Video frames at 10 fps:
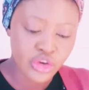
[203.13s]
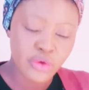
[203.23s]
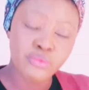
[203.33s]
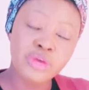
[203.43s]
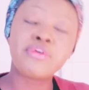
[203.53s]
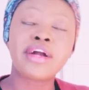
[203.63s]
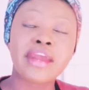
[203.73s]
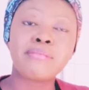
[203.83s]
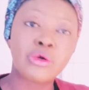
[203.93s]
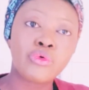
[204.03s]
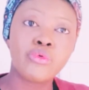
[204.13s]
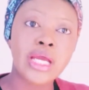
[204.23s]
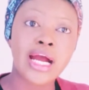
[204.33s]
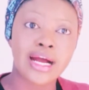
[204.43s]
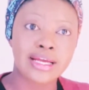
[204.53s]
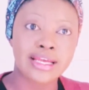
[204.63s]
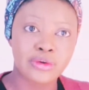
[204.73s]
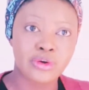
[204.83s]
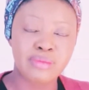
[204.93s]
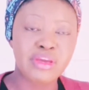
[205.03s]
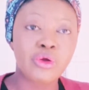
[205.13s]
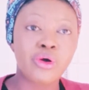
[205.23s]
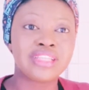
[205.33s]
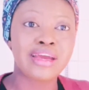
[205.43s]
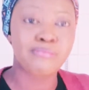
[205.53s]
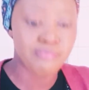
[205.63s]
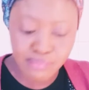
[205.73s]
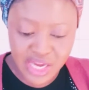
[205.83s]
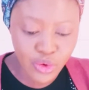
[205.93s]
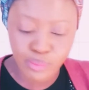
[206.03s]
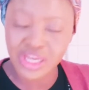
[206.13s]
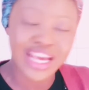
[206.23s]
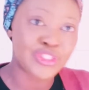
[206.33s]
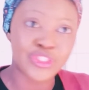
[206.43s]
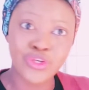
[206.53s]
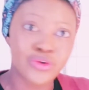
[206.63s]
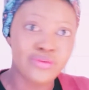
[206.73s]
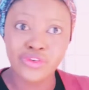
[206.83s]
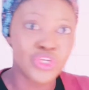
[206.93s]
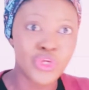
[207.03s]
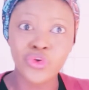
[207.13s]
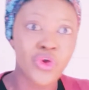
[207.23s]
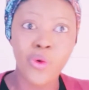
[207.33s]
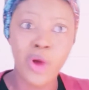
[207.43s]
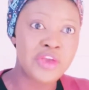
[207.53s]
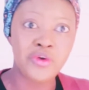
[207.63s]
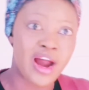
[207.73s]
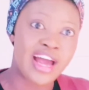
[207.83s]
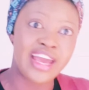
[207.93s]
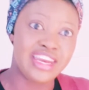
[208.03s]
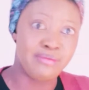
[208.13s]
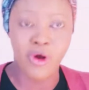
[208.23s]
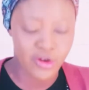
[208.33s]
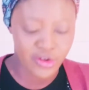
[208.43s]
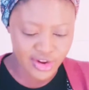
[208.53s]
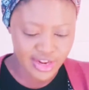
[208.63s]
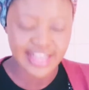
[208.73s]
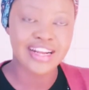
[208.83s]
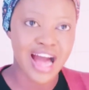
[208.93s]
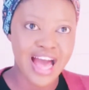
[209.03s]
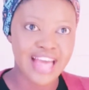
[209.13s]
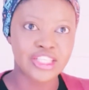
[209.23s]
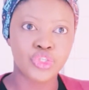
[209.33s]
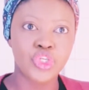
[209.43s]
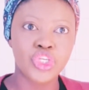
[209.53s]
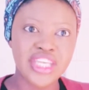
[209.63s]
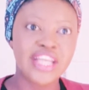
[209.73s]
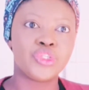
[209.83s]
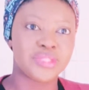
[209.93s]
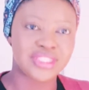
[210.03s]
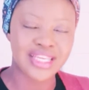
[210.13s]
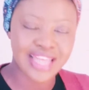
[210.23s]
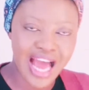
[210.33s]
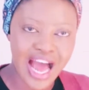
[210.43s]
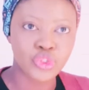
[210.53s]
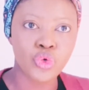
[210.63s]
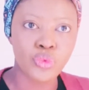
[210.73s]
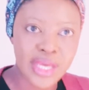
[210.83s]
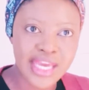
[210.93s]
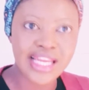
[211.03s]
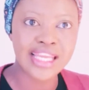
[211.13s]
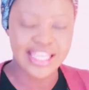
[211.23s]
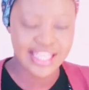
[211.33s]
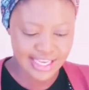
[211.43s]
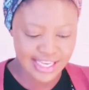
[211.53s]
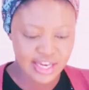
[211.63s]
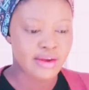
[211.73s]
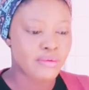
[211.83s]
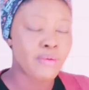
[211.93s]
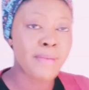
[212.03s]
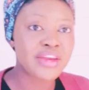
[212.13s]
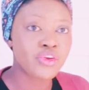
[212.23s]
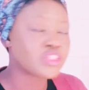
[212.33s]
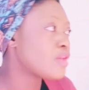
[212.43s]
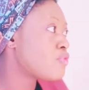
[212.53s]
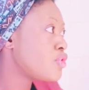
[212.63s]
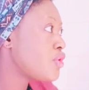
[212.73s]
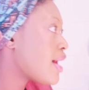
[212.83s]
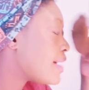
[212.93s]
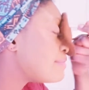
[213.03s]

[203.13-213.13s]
we forget about who we are a little bit because they manipulate you. You don't know where you are anymore. Guys, you need to sit down to really remind yourself who you are.